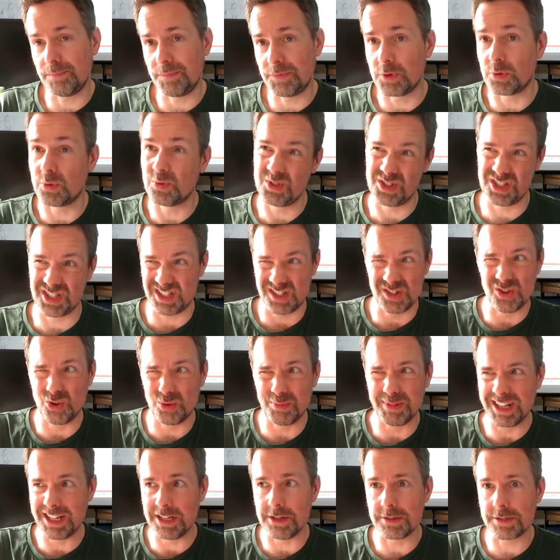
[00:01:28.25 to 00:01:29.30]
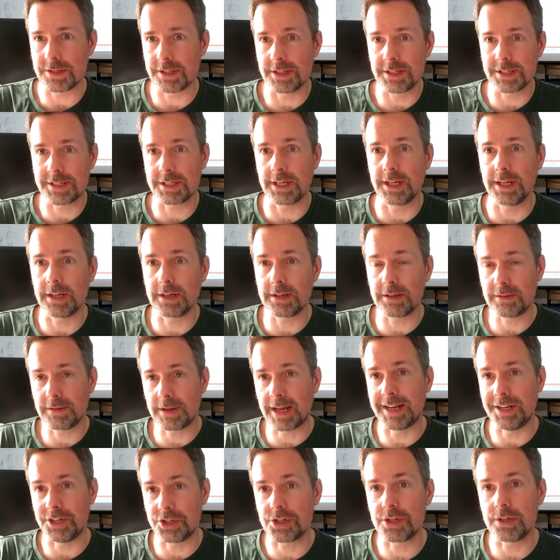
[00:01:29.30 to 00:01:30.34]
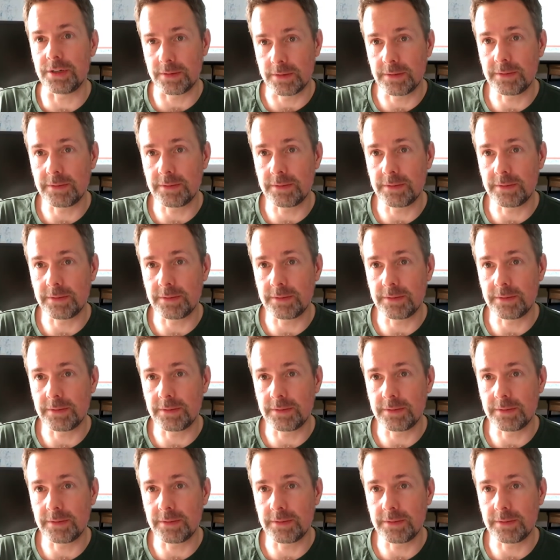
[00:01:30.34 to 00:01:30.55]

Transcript: or just normally using the sync engine.